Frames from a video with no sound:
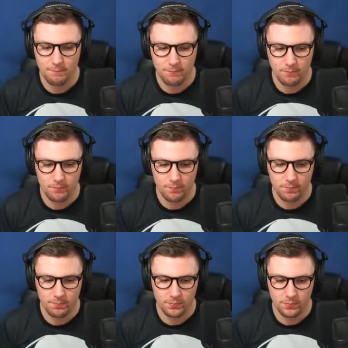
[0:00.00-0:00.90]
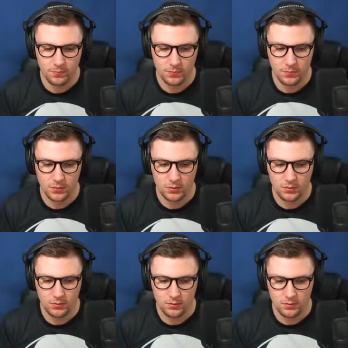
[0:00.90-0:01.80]

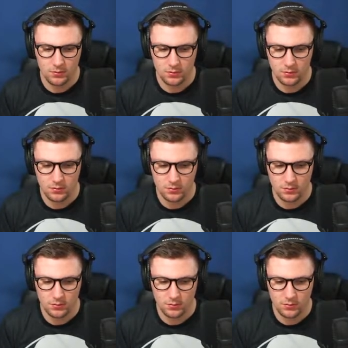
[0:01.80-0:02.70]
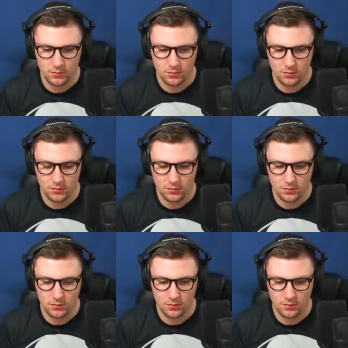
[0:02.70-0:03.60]

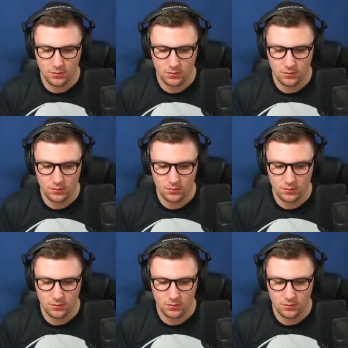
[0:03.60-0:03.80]
(silence)